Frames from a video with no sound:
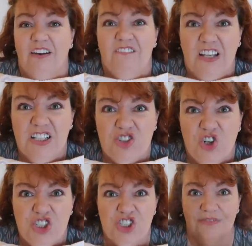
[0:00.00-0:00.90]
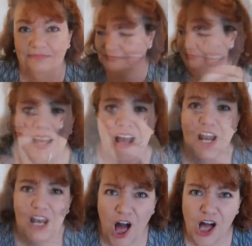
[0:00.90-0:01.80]
Fingers crossed.
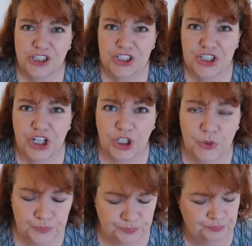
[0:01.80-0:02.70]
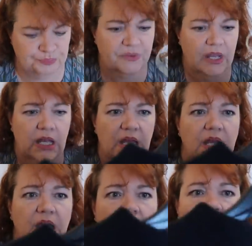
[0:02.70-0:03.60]
Last two,
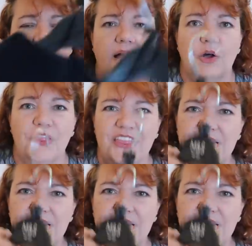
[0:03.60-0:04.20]
I got